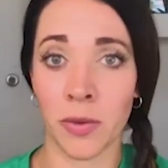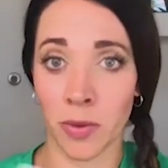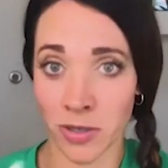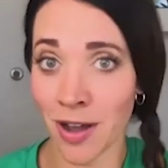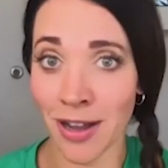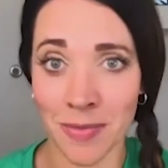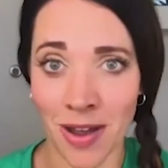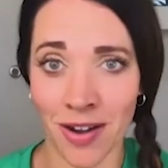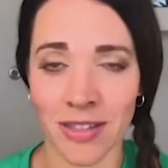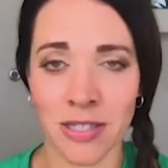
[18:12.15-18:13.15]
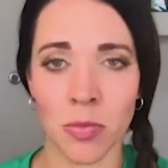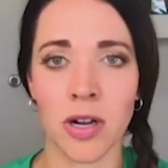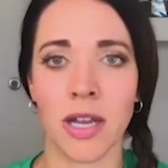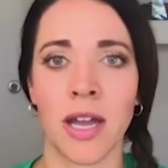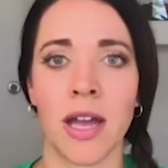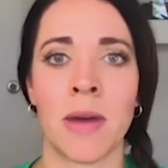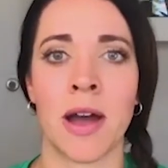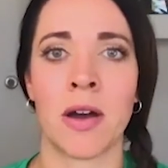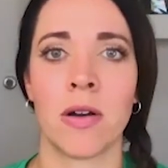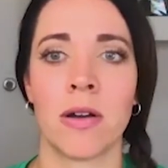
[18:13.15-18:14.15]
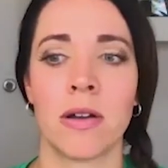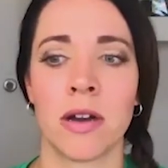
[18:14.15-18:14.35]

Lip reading: We were talking about it this morning about